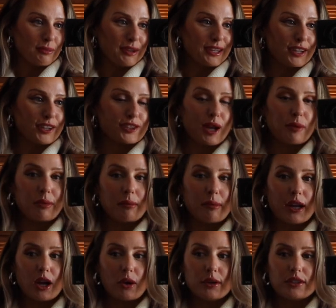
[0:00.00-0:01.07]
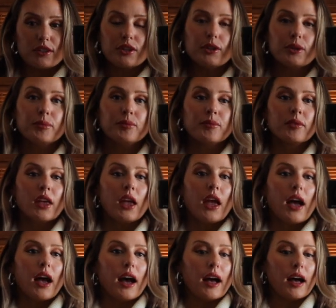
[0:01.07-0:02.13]
making shop we might go into.
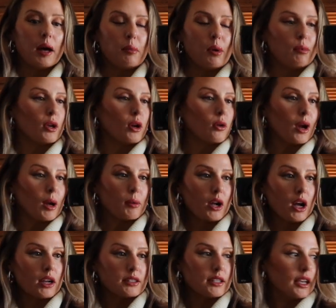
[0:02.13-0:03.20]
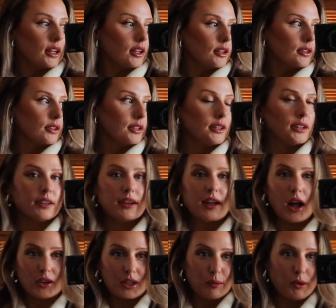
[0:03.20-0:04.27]
Maybe go grab a cocktail.
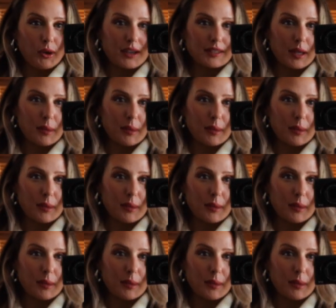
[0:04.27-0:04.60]
I'll keep you guys